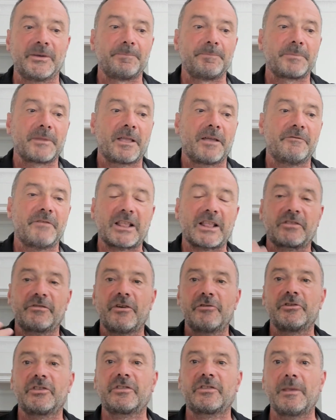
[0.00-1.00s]
that's
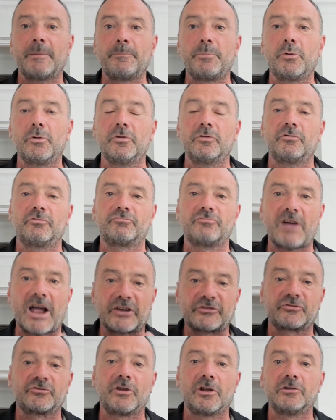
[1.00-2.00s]
very simple,
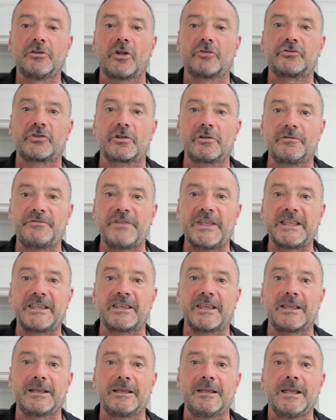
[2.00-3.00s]
rational, logical
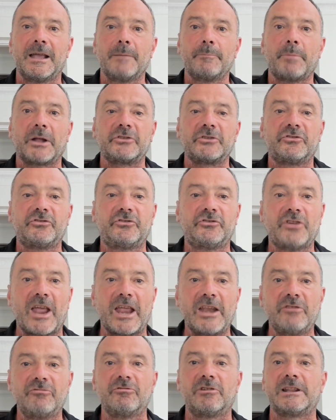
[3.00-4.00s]
thinking, but
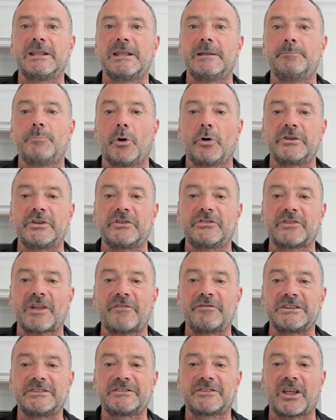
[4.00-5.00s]
generally in body stuff,
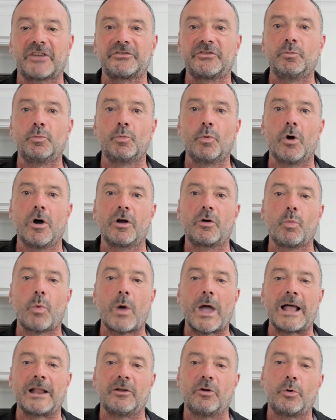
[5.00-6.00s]
it doesn't work
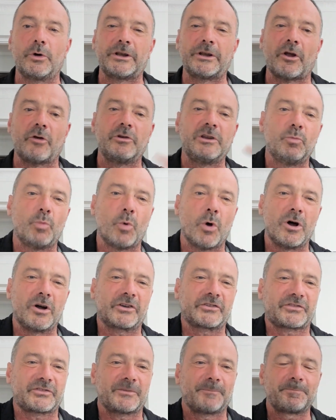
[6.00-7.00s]
well, or it only
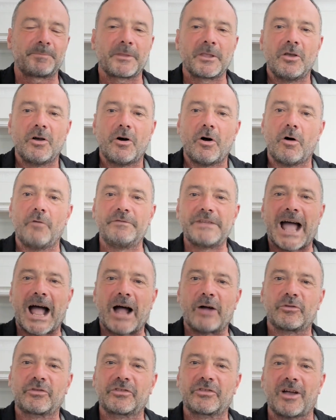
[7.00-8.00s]
works on the
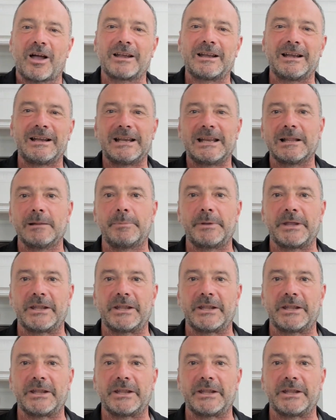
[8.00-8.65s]
outside a little bit.